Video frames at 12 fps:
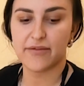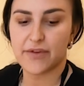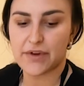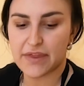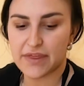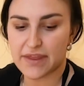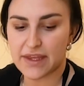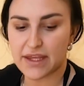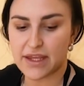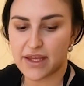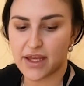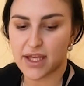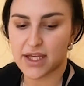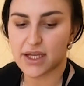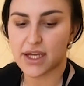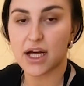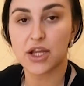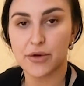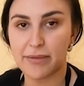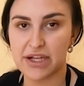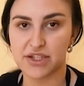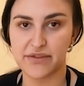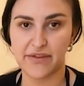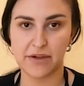for the color
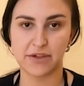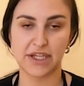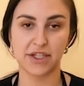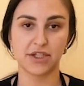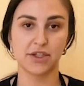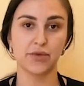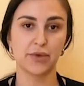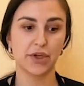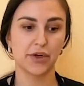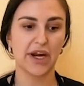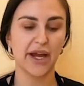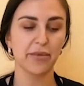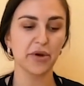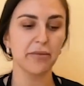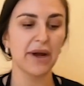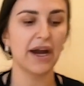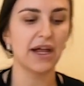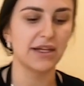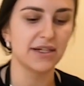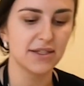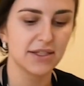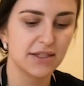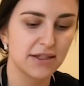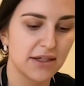match foundation. You want to grab your palette,
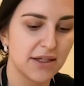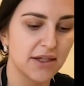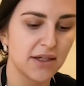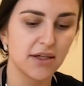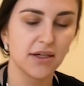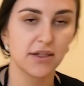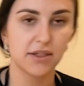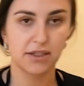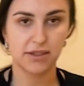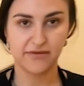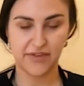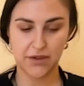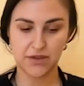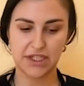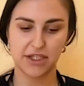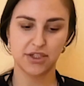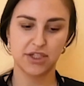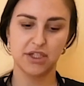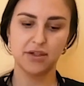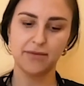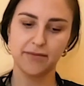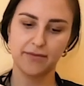foundation,